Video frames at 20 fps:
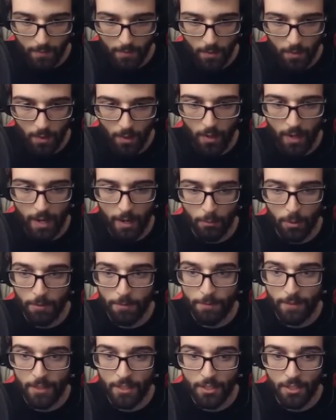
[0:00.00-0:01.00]
Oh, I want to
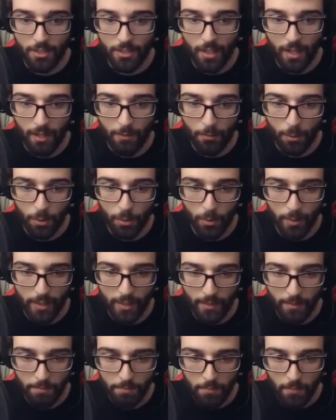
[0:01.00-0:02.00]
finish this guy real
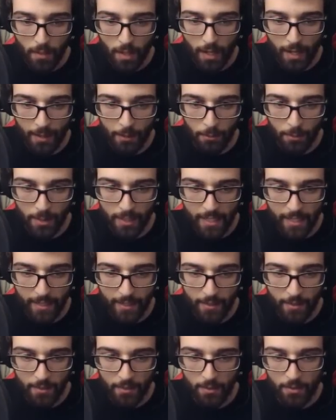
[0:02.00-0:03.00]
quick. I don't want to get...
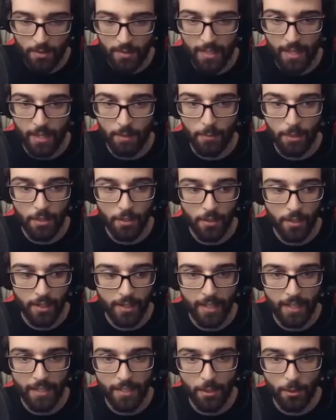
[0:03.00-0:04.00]
There we go.
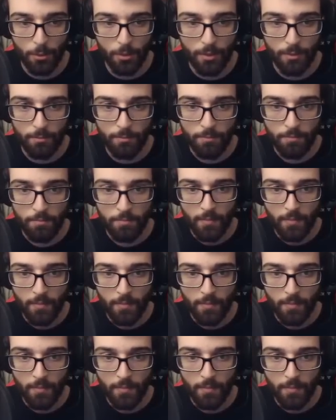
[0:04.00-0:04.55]
Okay, killed him.